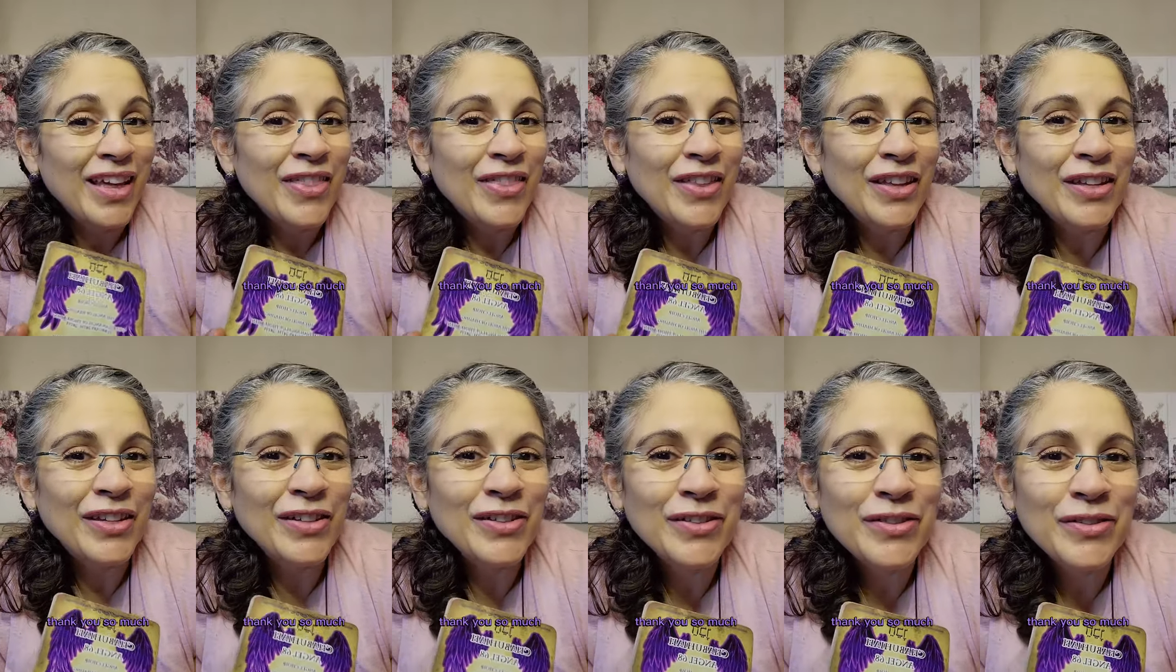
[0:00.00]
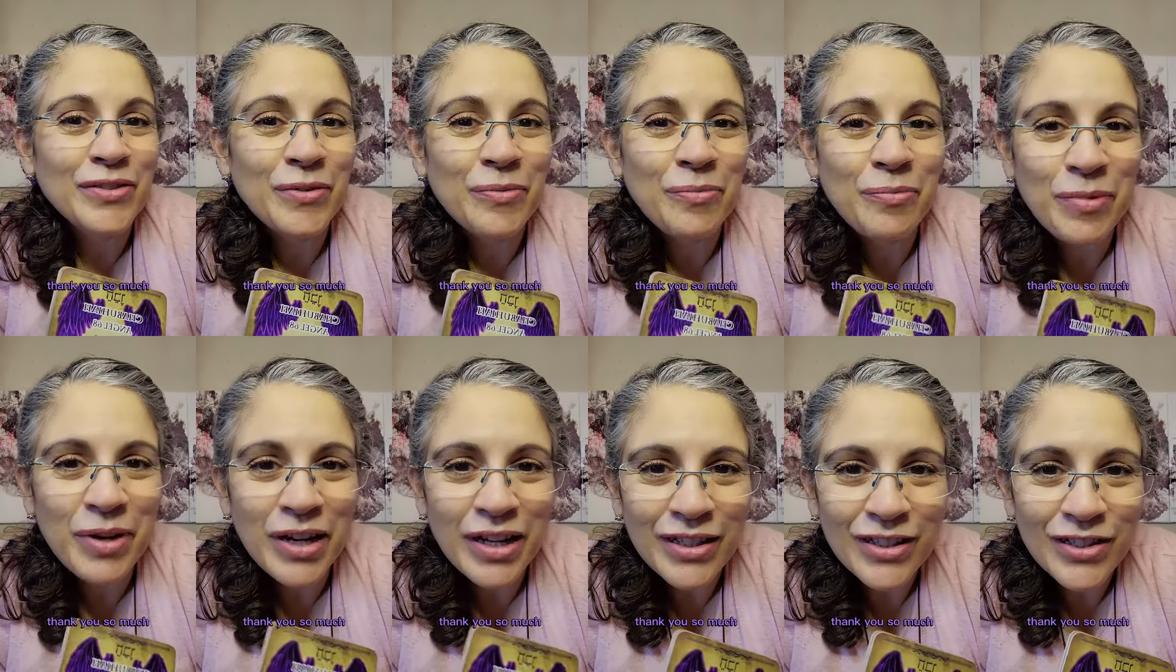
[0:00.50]
Thank you so
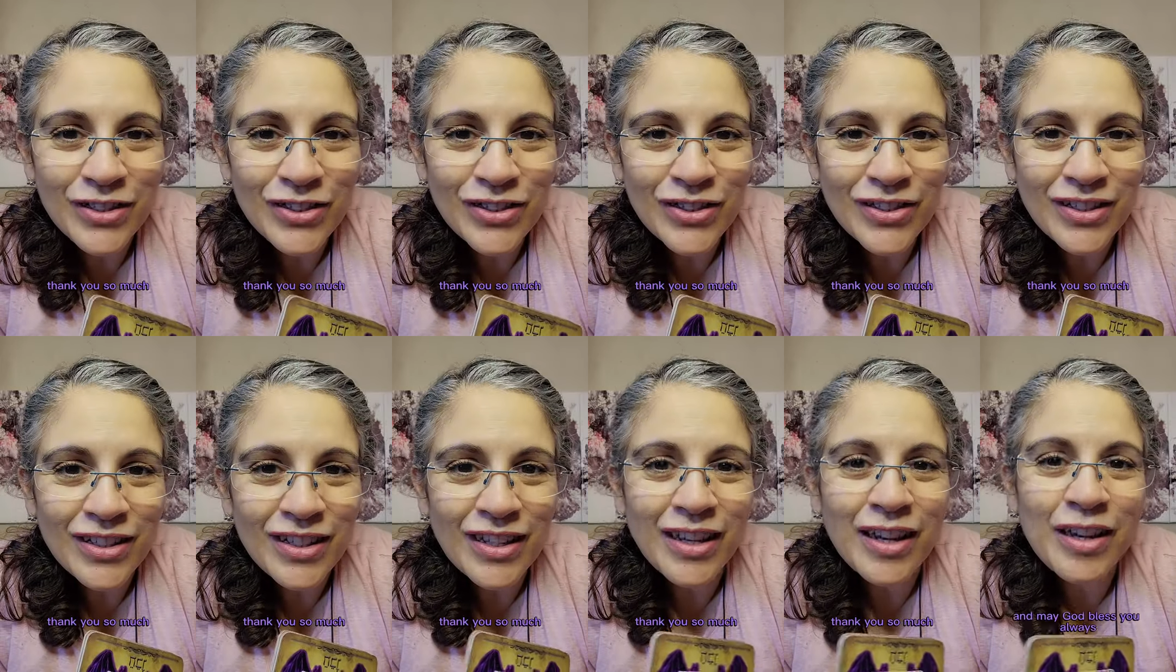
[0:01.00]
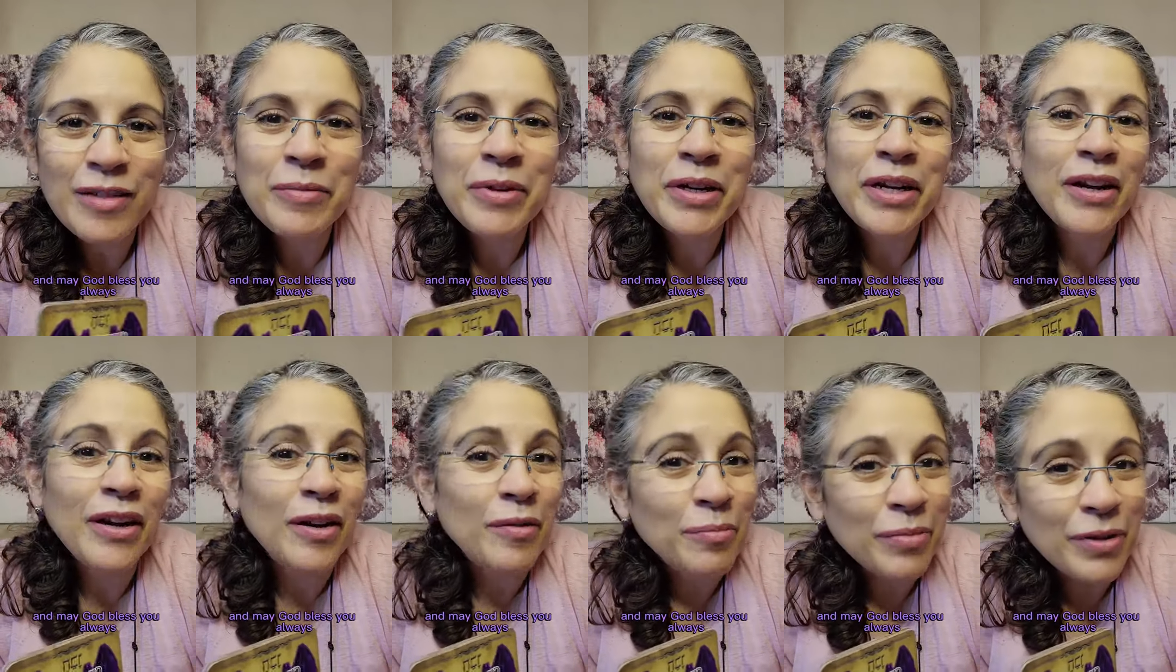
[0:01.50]
much, and may
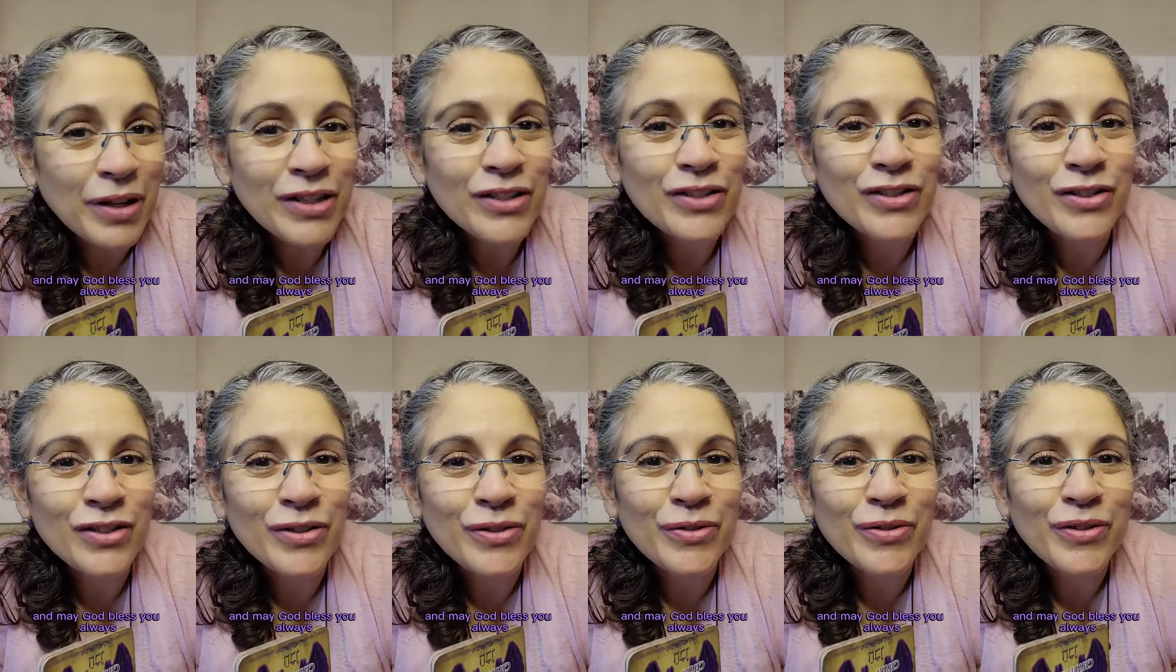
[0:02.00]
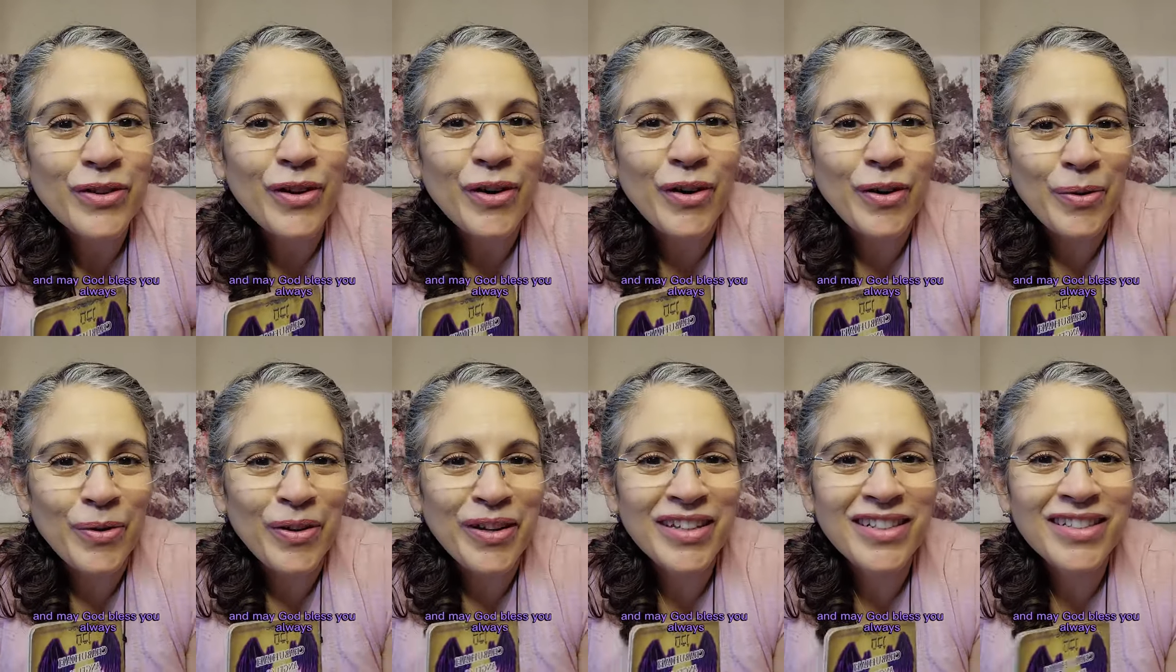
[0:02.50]
God bless you
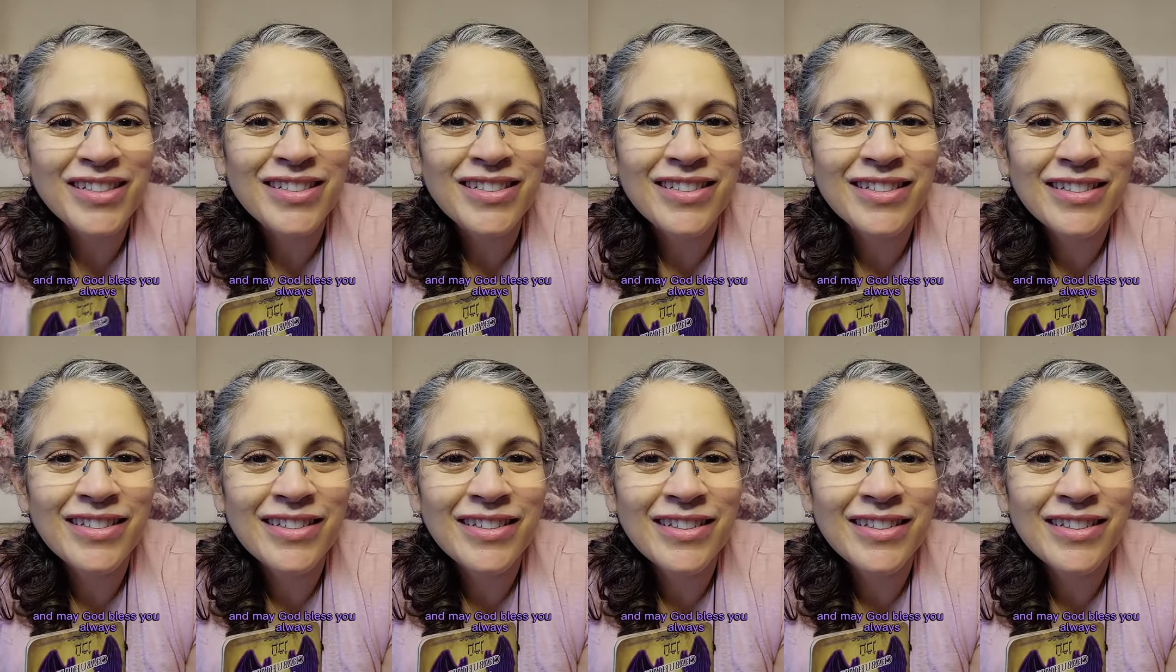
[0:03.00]
always.